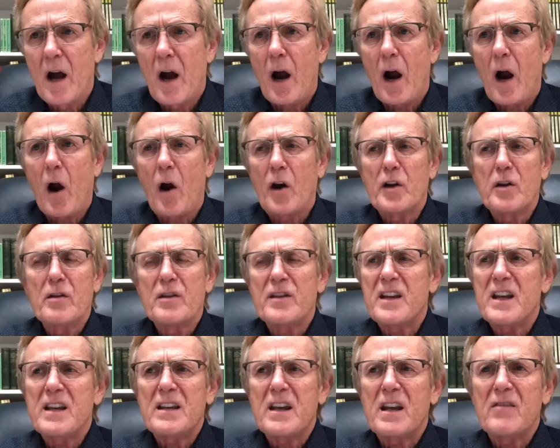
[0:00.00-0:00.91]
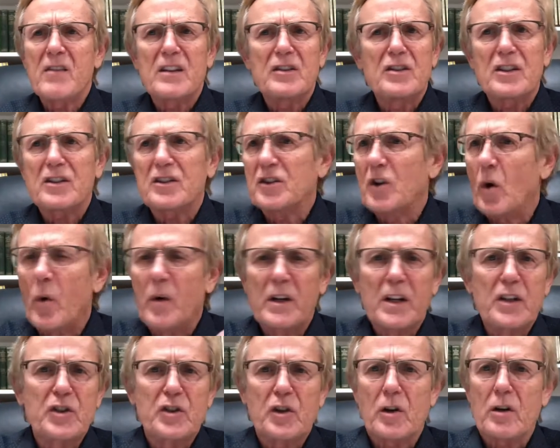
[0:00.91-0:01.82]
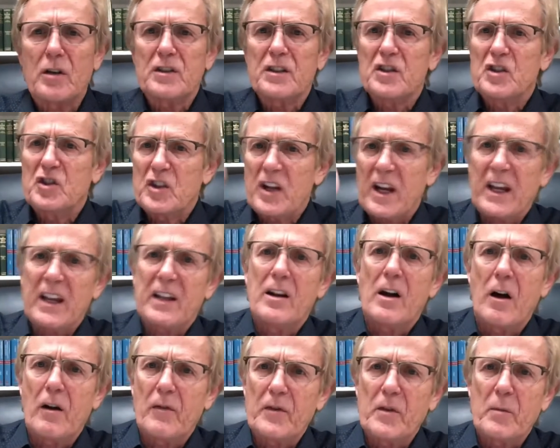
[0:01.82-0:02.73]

Are you thinking that just going to church and checking off the